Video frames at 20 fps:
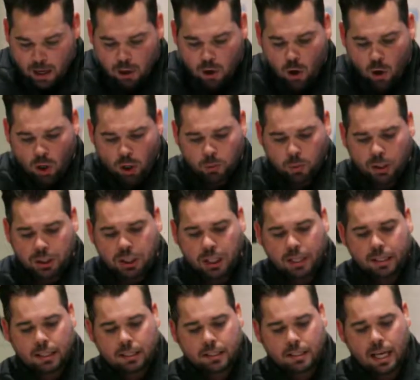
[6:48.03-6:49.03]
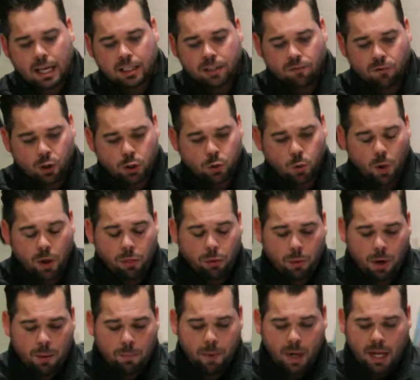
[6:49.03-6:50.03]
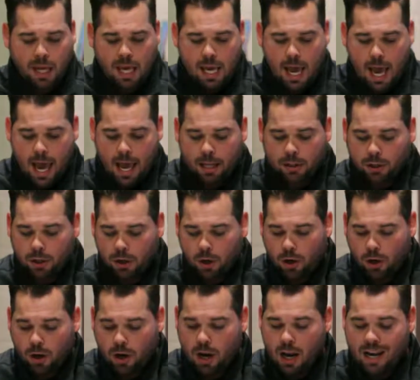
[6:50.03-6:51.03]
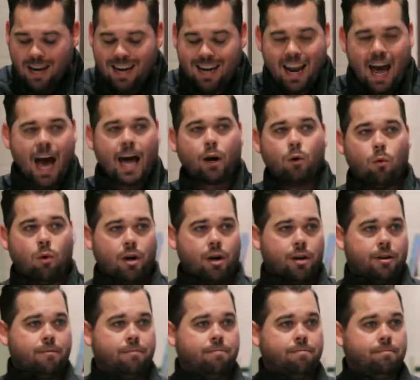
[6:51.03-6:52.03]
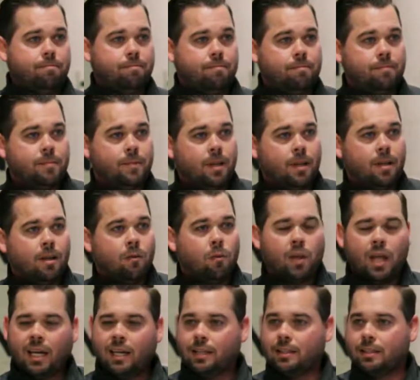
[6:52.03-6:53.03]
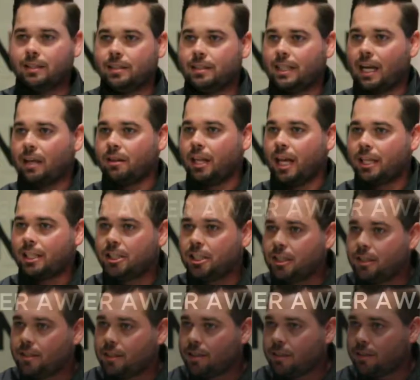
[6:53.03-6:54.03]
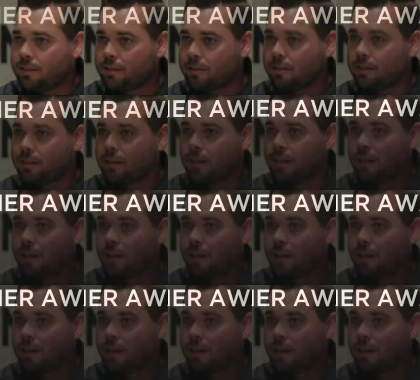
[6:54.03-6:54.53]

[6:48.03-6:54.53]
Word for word: Notice what Jesus says in verse twenty-three, "But he answered her not a word." Well, that doesn't sound like Jesus.